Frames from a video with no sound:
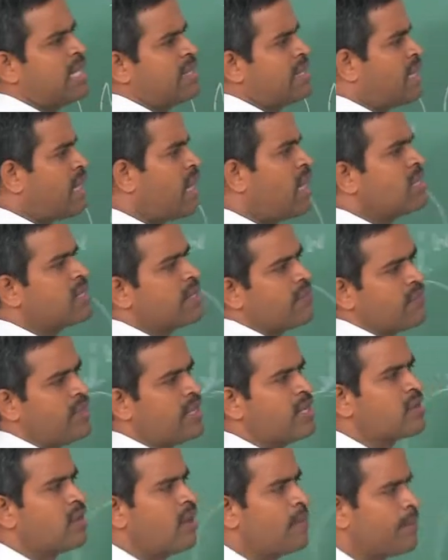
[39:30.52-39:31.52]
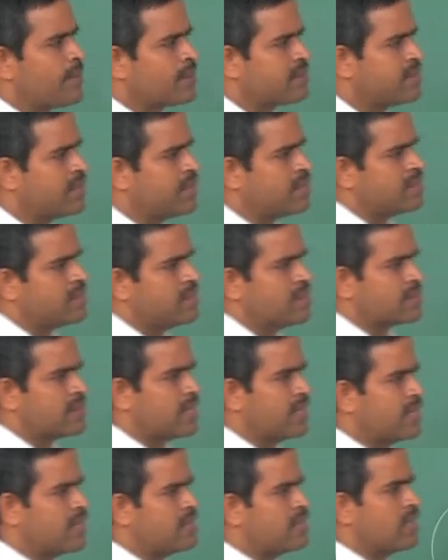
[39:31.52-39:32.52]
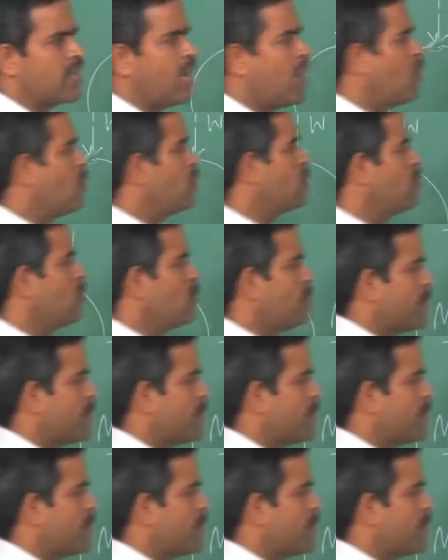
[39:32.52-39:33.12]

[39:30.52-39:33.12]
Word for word: there are definitely complexities in the study that how you